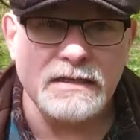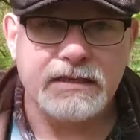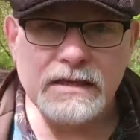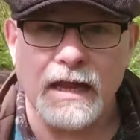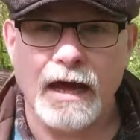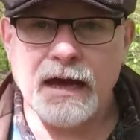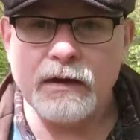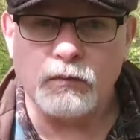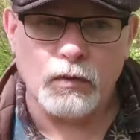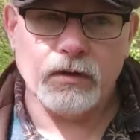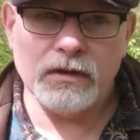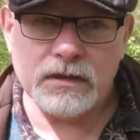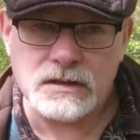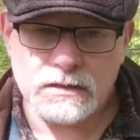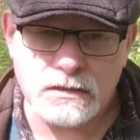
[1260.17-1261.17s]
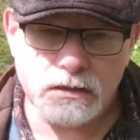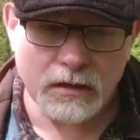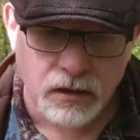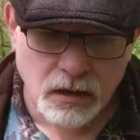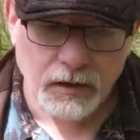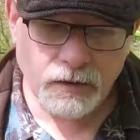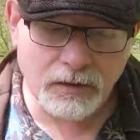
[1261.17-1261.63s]
this line where there's
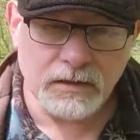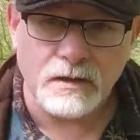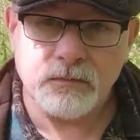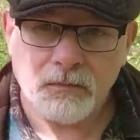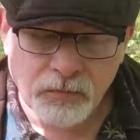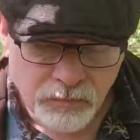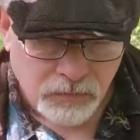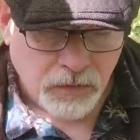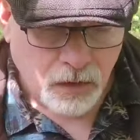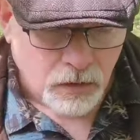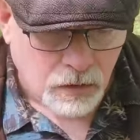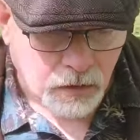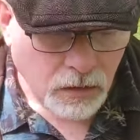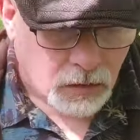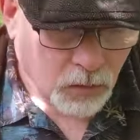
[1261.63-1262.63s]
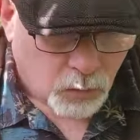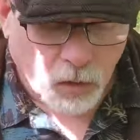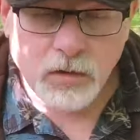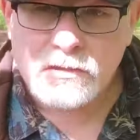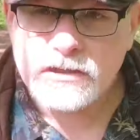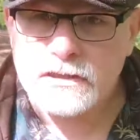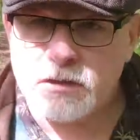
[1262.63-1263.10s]

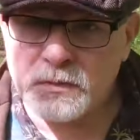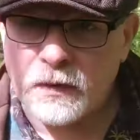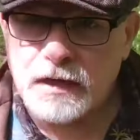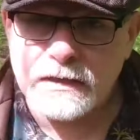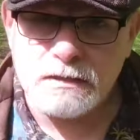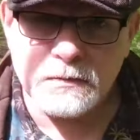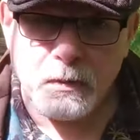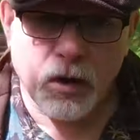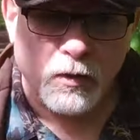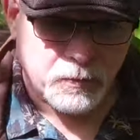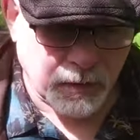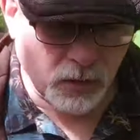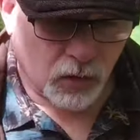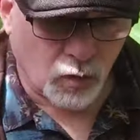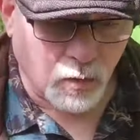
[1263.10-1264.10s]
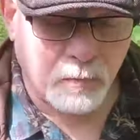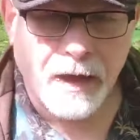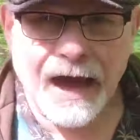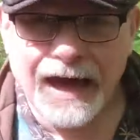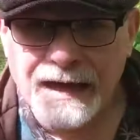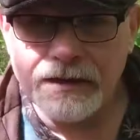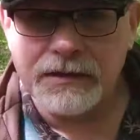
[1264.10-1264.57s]
water springs popping up
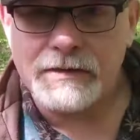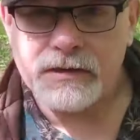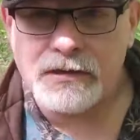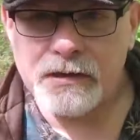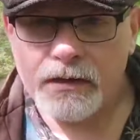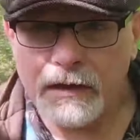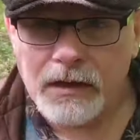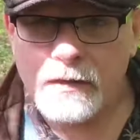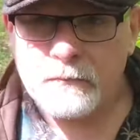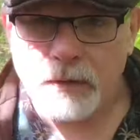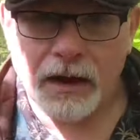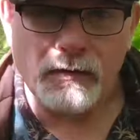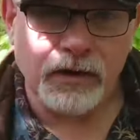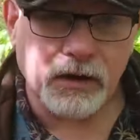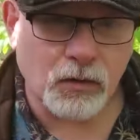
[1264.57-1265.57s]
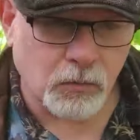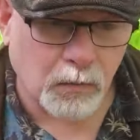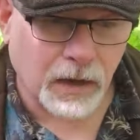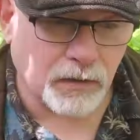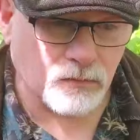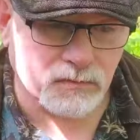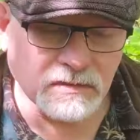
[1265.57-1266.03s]
and burial
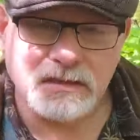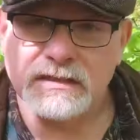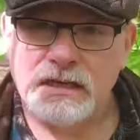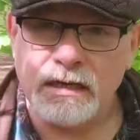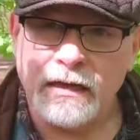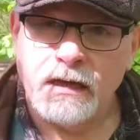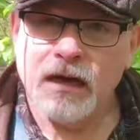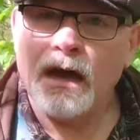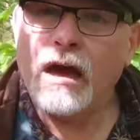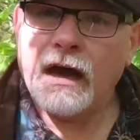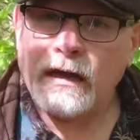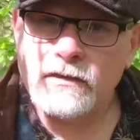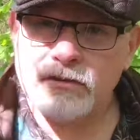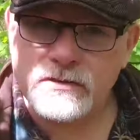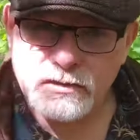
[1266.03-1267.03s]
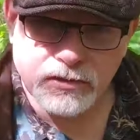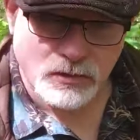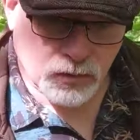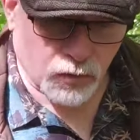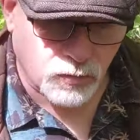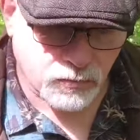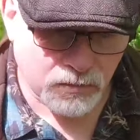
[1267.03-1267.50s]
mounds and
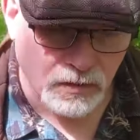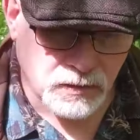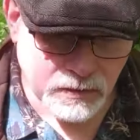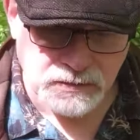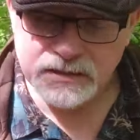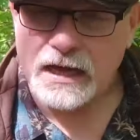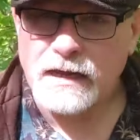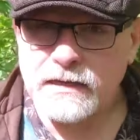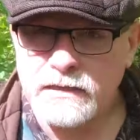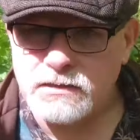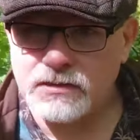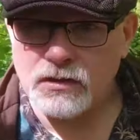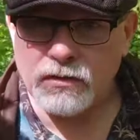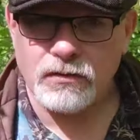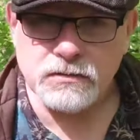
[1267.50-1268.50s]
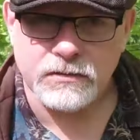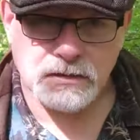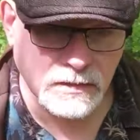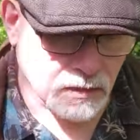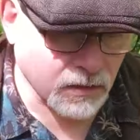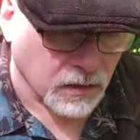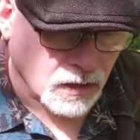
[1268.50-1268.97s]
standing
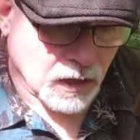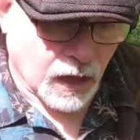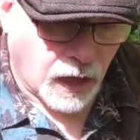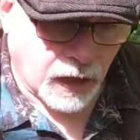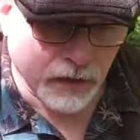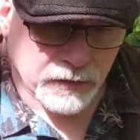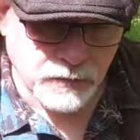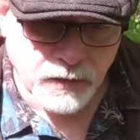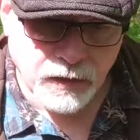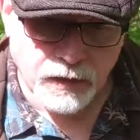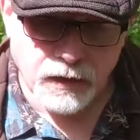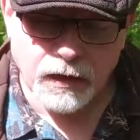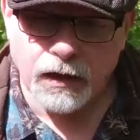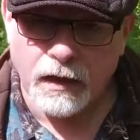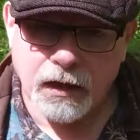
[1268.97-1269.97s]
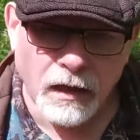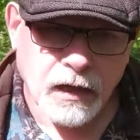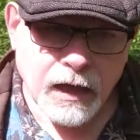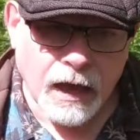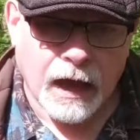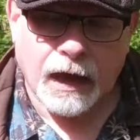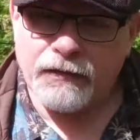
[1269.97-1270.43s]
stones, and
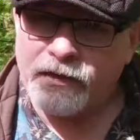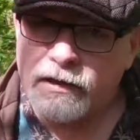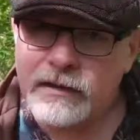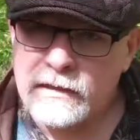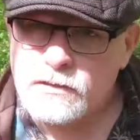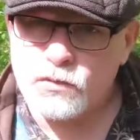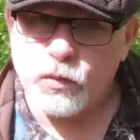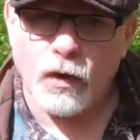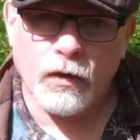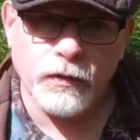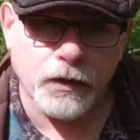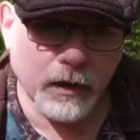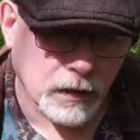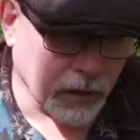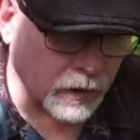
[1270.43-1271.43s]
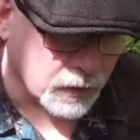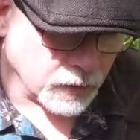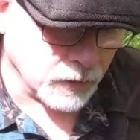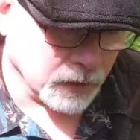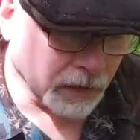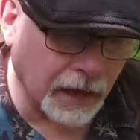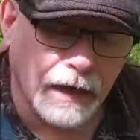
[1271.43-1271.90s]
I think there's one,
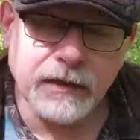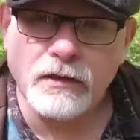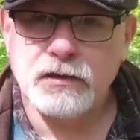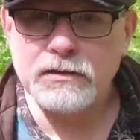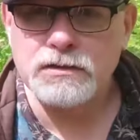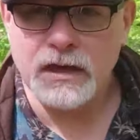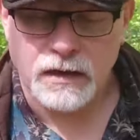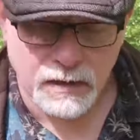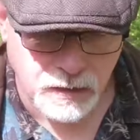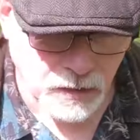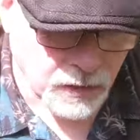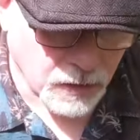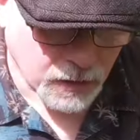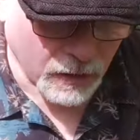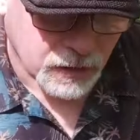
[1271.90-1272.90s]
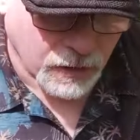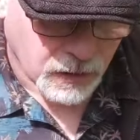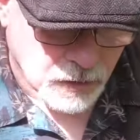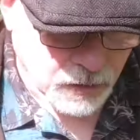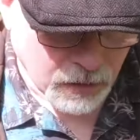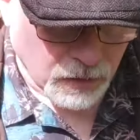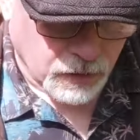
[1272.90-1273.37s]
yeah, there's a
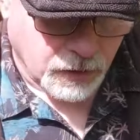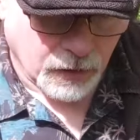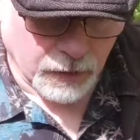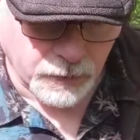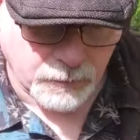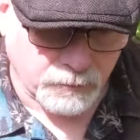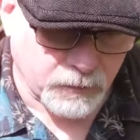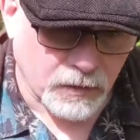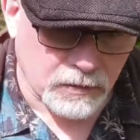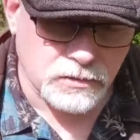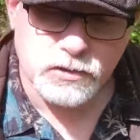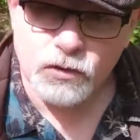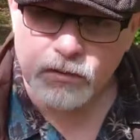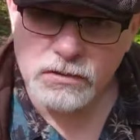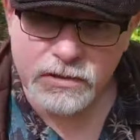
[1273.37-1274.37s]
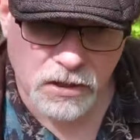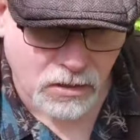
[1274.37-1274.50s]
stone